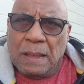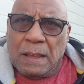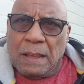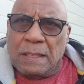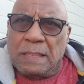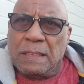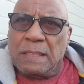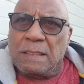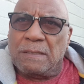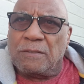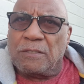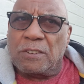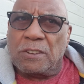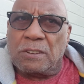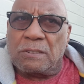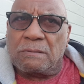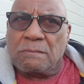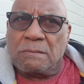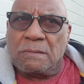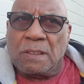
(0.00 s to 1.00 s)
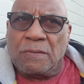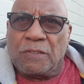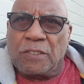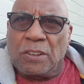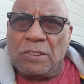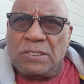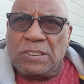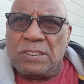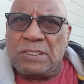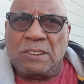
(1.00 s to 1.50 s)
I think they've
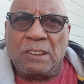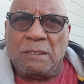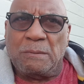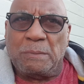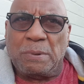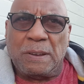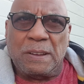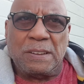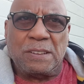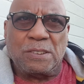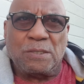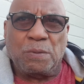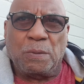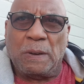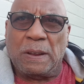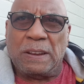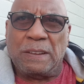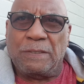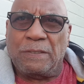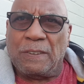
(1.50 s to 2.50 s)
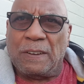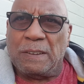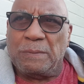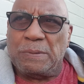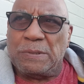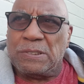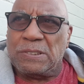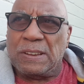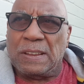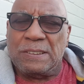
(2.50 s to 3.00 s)
cut it down by
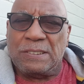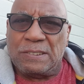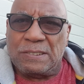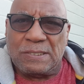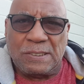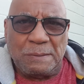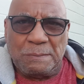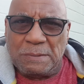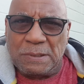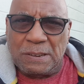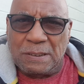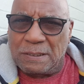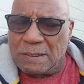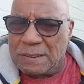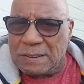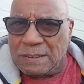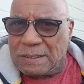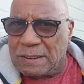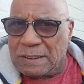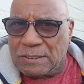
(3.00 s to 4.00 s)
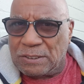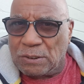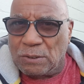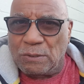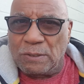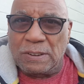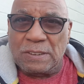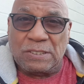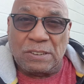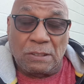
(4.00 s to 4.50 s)
25% or something,
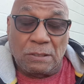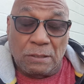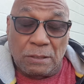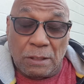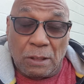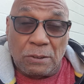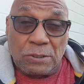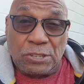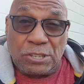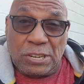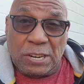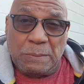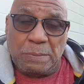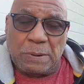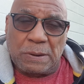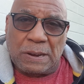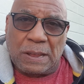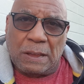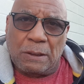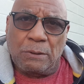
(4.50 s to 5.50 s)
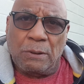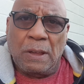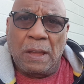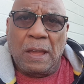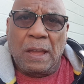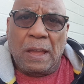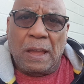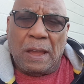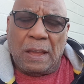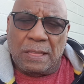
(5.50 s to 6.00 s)
so it's a lot cheaper now,
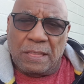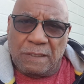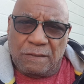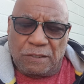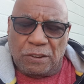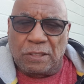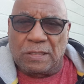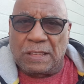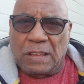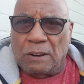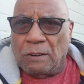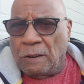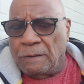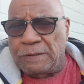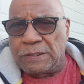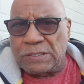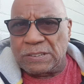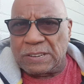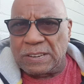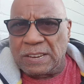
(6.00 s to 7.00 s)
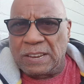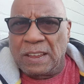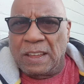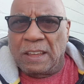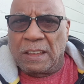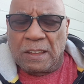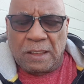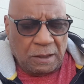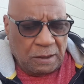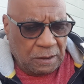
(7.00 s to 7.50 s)
and they've done that obviously
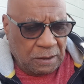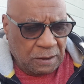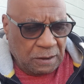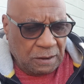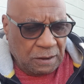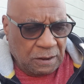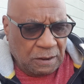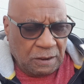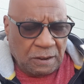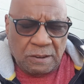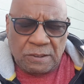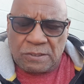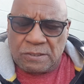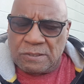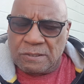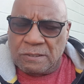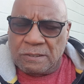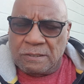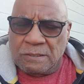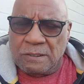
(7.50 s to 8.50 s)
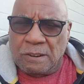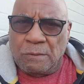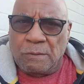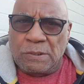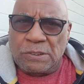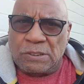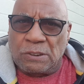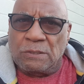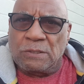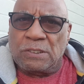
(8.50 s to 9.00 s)
as a
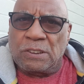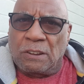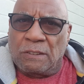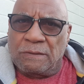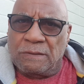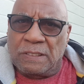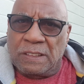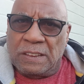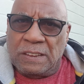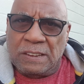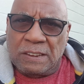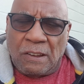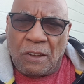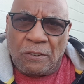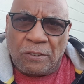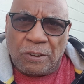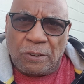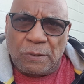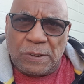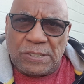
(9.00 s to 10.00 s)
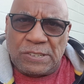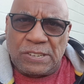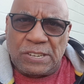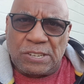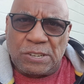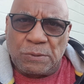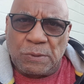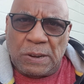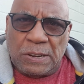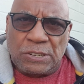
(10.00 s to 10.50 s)
result of the ongoing
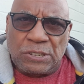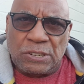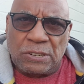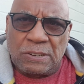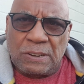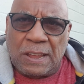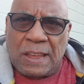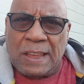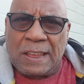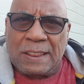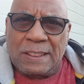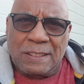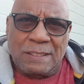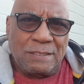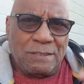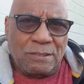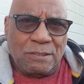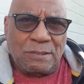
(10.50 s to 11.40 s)
situation, and